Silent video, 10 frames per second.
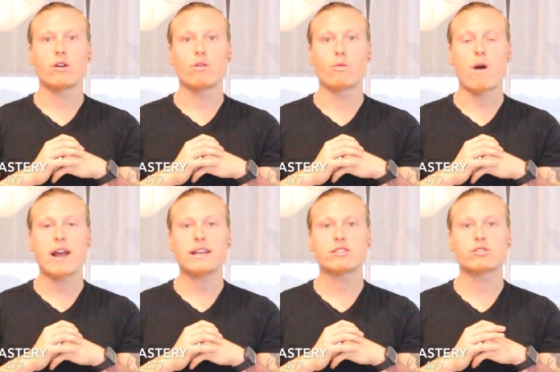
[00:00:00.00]

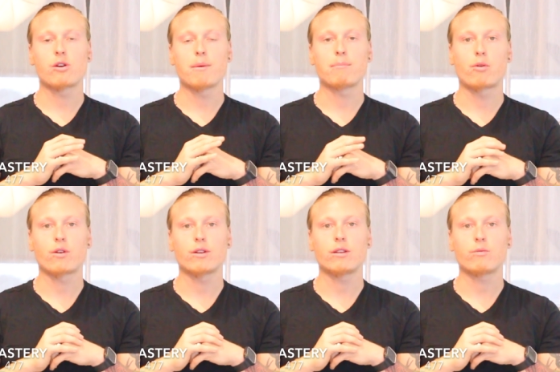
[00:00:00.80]
why he's so
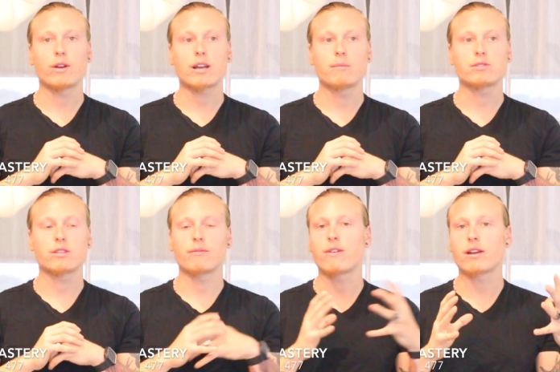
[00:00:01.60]
important when it comes
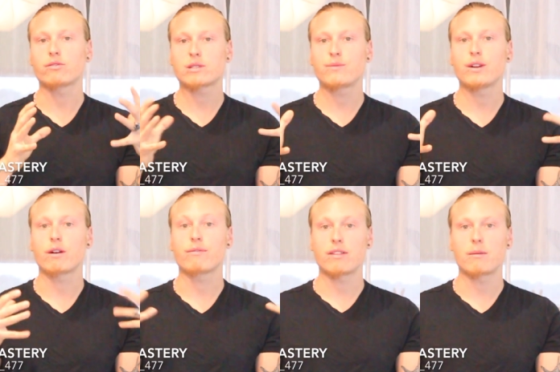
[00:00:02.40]
to the final sphere
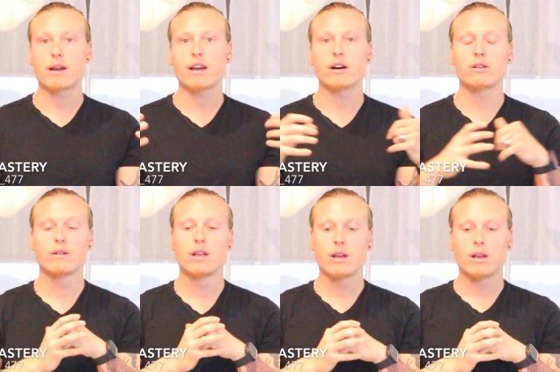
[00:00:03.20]
of
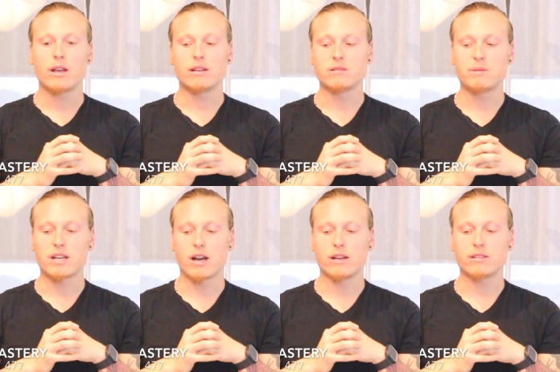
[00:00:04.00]
Thamiel is
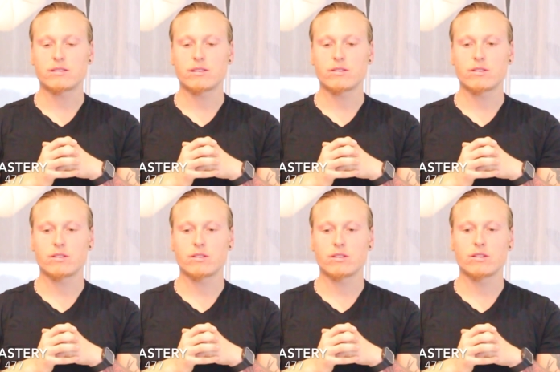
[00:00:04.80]
because
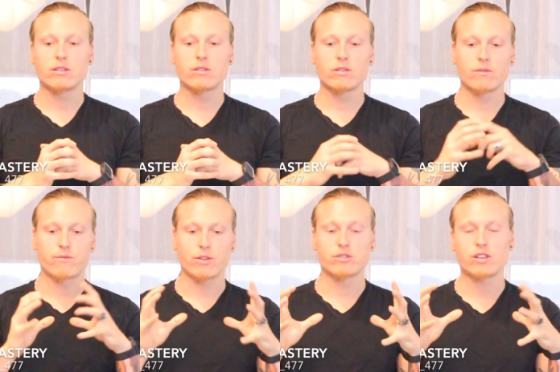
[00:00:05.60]

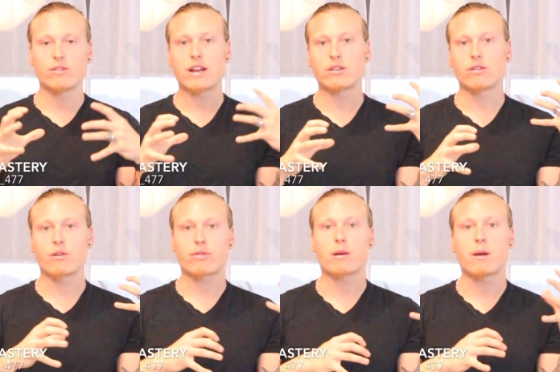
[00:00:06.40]
for those of you that don't
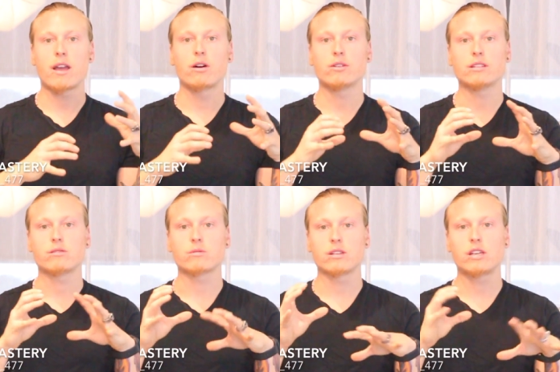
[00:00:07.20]
know, Thamiel
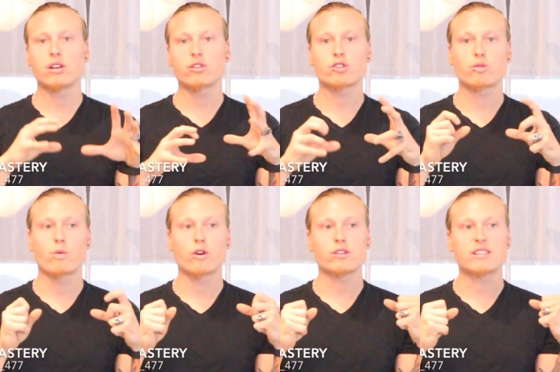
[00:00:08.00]
is geared
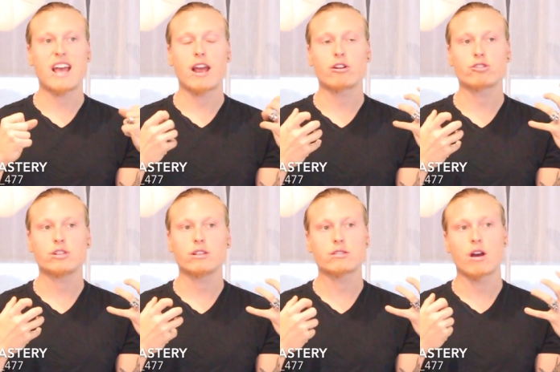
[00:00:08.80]
towards the
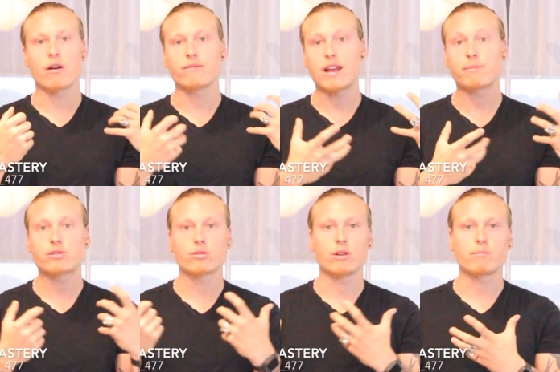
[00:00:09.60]
energies of
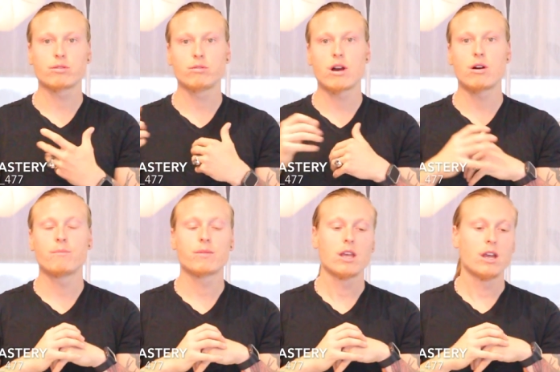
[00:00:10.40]
Neptune and
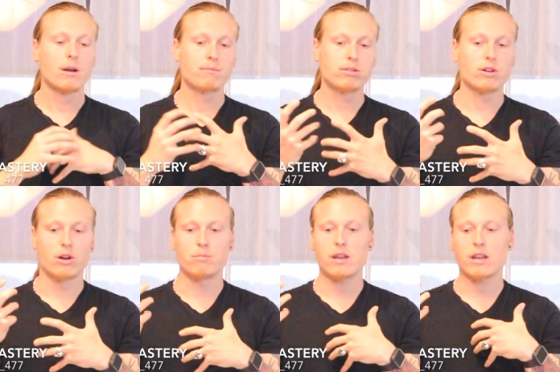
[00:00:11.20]
Pluto.
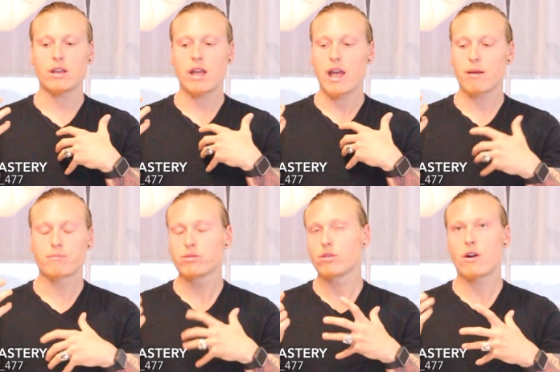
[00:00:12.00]
Pluto being
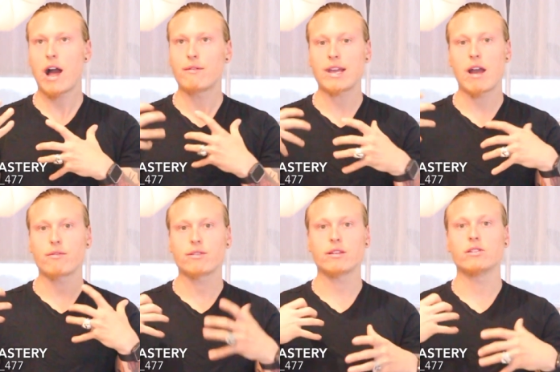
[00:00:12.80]
Pluto having
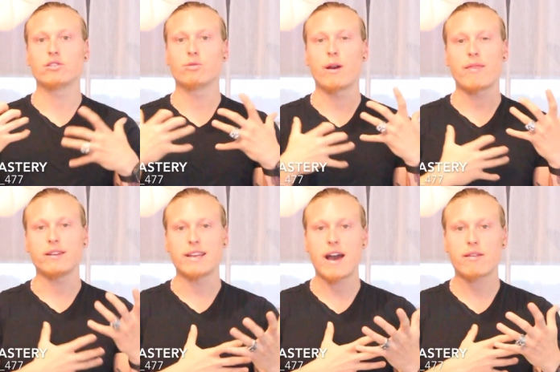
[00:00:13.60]
everything to do
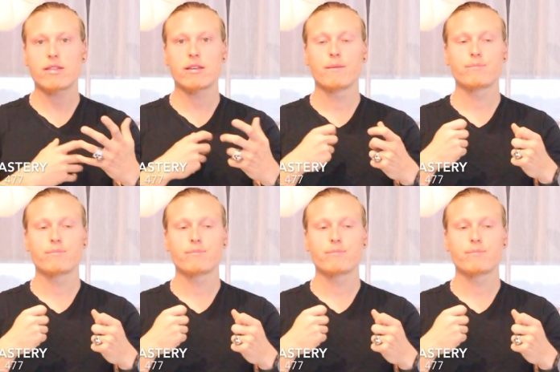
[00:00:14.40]
with death